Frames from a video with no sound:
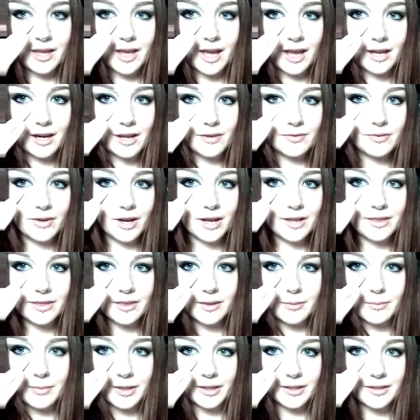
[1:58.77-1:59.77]
and I find
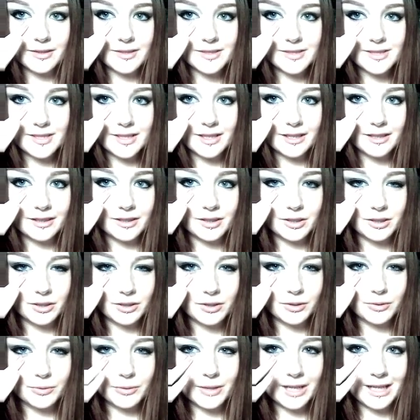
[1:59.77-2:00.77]
that my concealer can
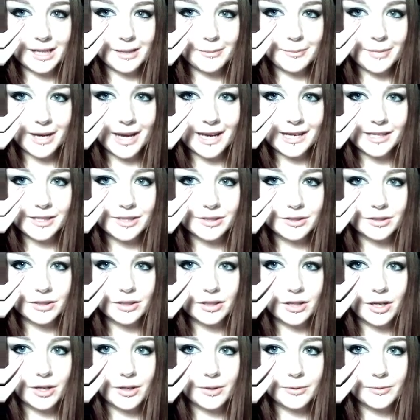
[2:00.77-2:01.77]
look really bad
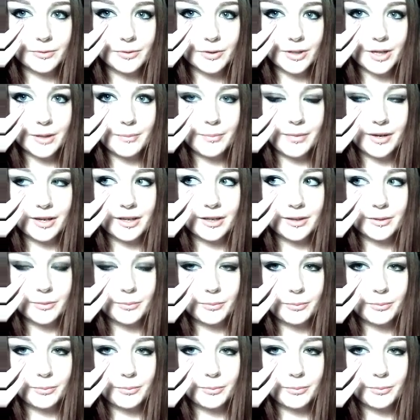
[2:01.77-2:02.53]
over it, but